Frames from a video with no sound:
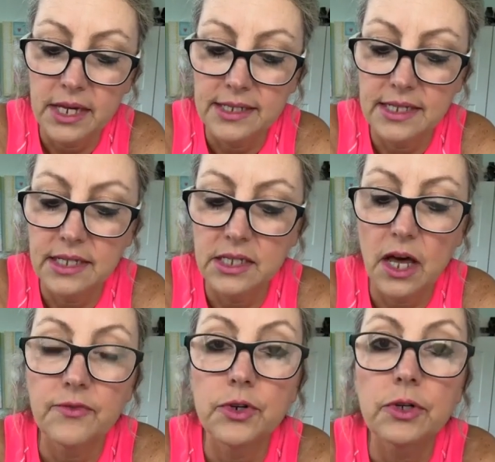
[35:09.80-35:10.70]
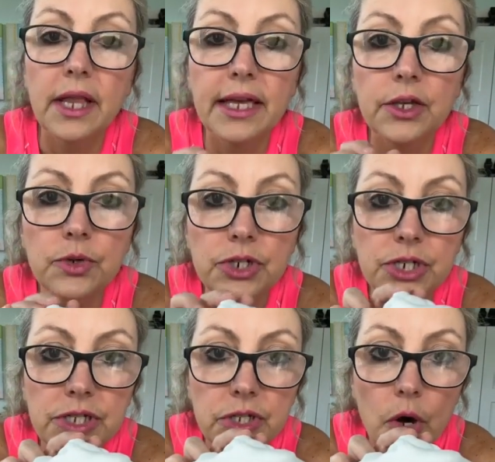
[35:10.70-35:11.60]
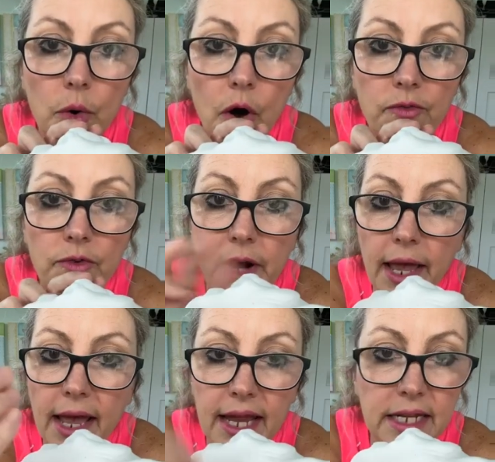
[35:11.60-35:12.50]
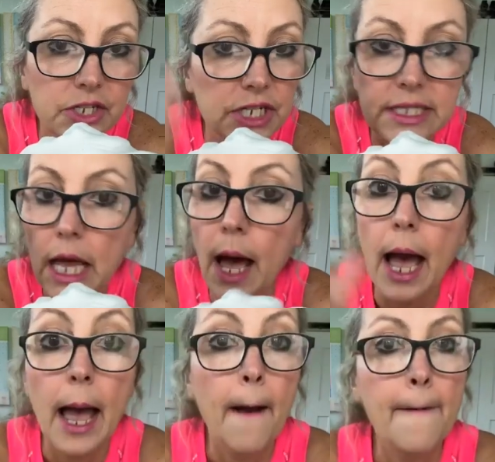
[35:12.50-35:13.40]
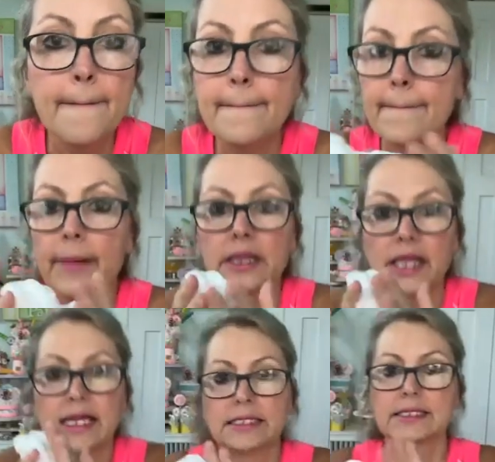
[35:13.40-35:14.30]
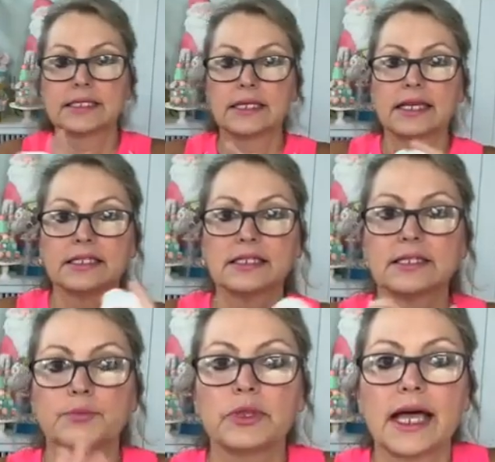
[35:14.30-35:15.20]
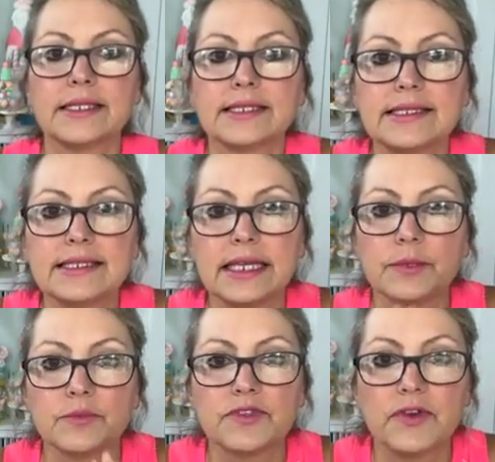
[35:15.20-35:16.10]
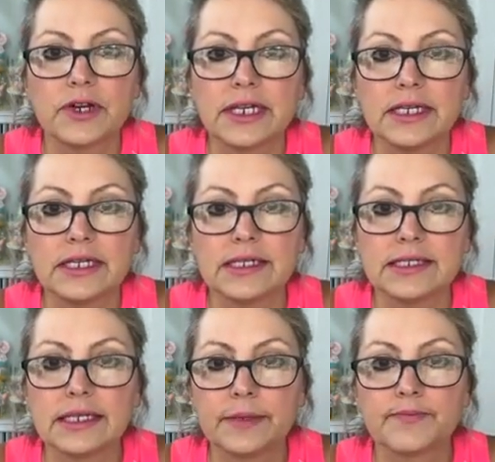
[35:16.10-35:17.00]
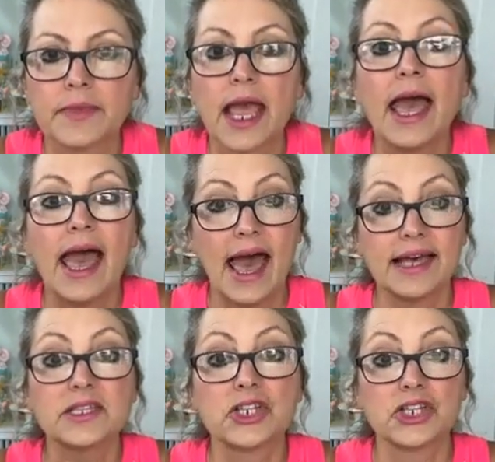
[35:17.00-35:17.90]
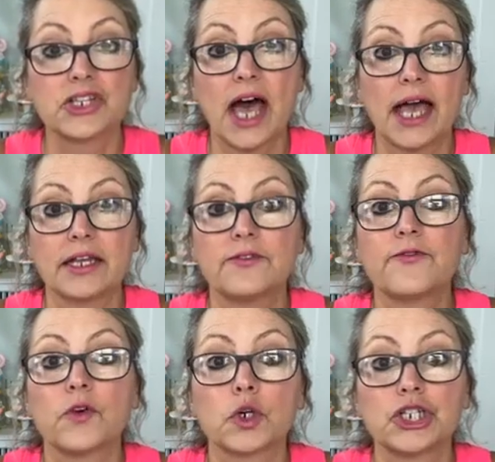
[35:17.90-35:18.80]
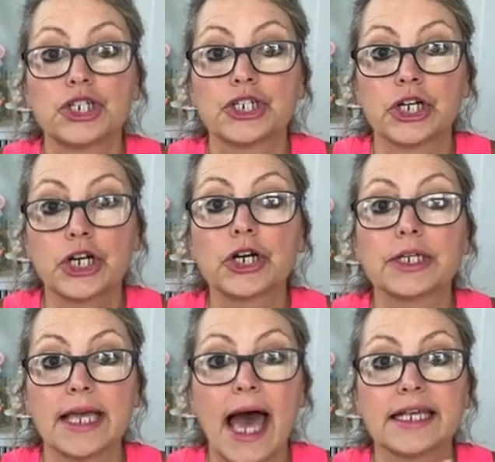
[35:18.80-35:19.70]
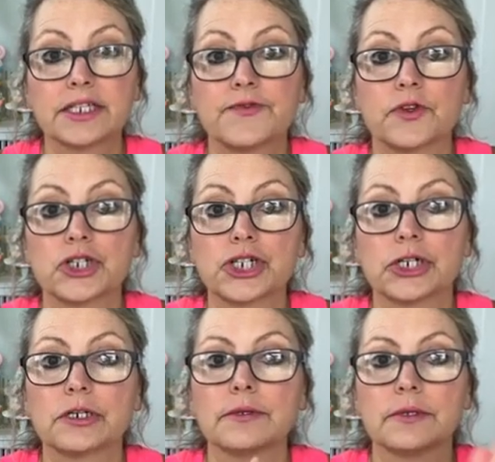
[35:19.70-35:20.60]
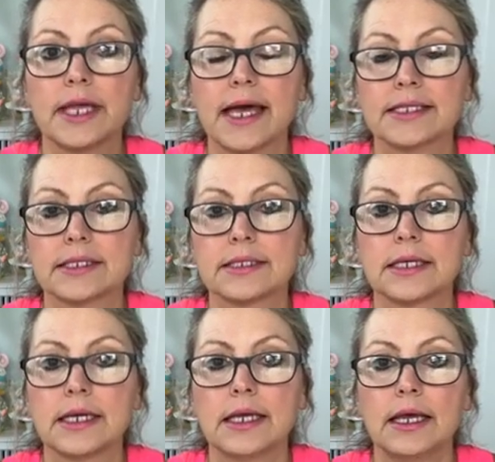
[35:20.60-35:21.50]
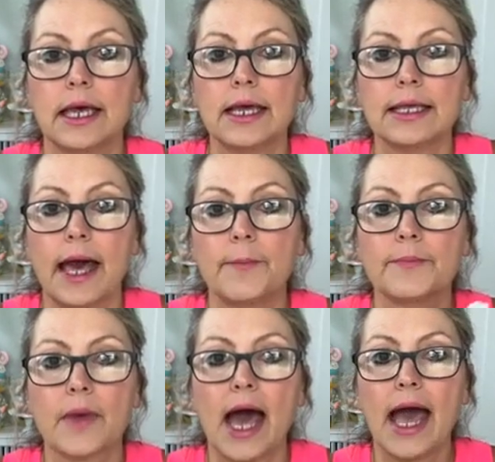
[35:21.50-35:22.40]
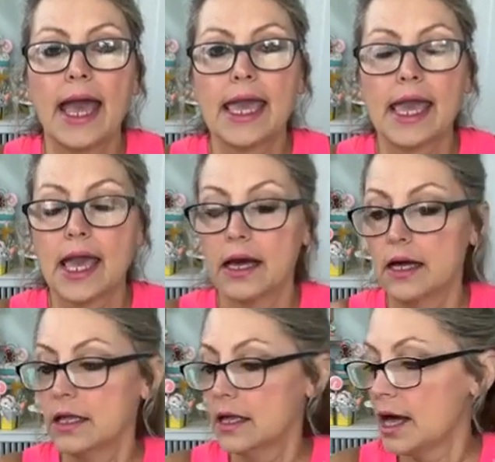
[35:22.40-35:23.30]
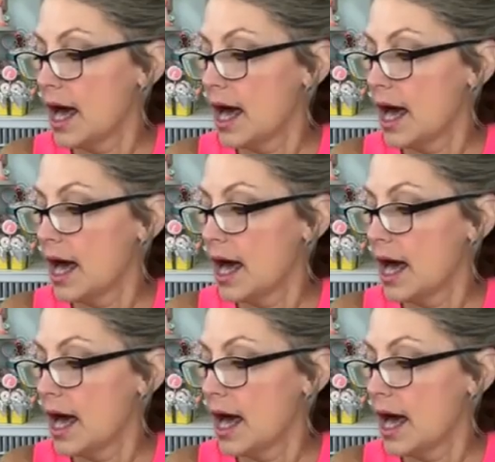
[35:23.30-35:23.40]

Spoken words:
because it's a softer clay, you could just go over it and it just blends seams very easy. Has to shine for sure. Yes, for sure. Yes. Yeah, I